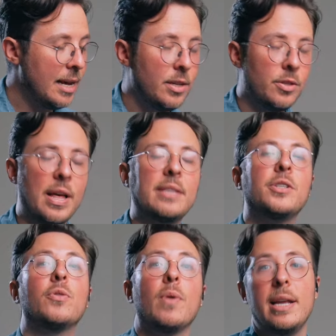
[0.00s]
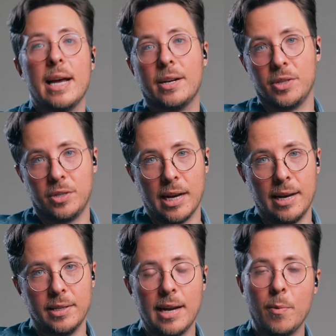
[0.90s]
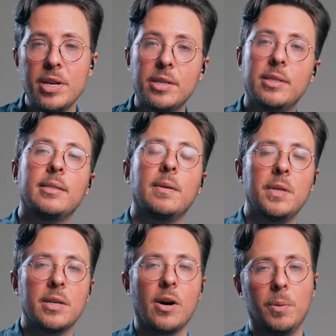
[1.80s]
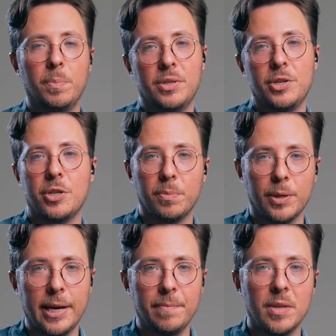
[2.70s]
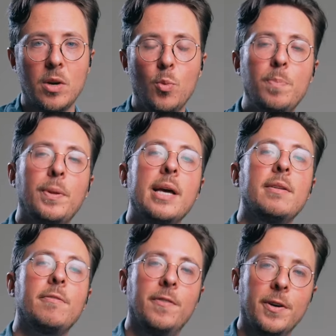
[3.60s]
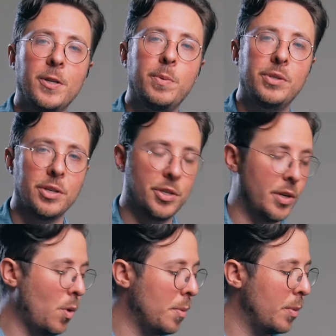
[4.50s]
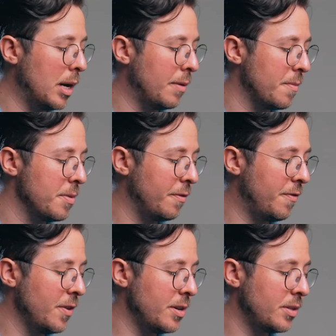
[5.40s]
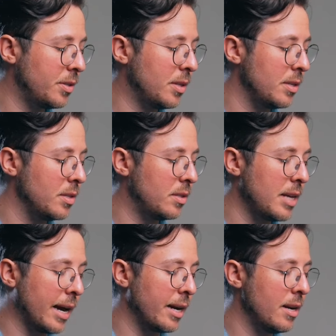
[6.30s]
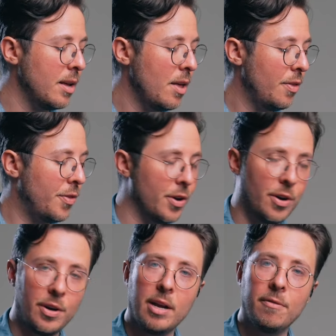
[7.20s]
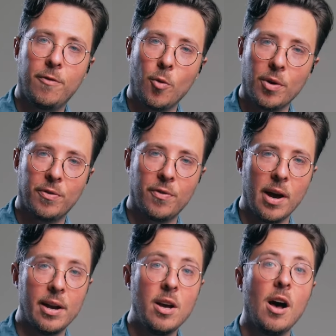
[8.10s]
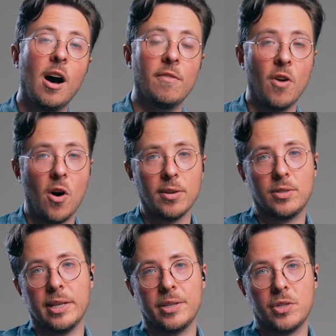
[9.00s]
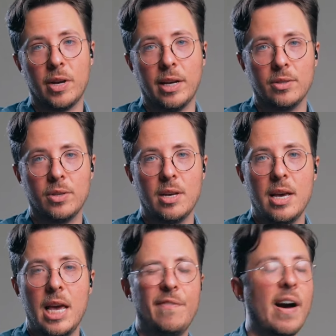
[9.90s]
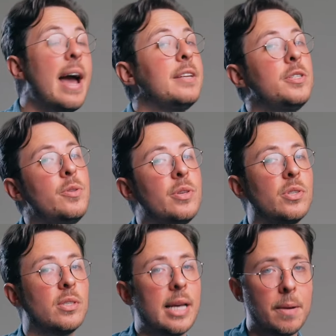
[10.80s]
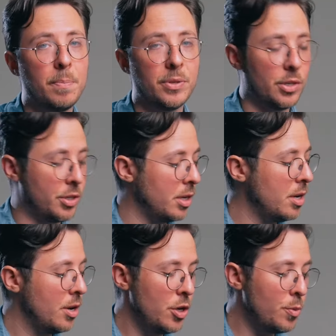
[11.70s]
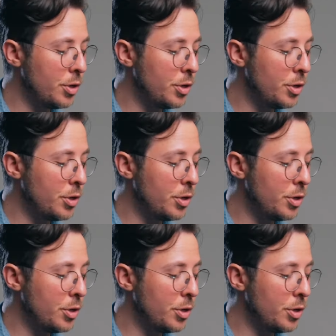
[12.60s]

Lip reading: So that's a great exercise. Now we just did something called position playing. We played in 1st position where we went up from the 1st to the 2nd, 3rd, and 4th fret of all 6 strings. If I had you do this in 2nd position, you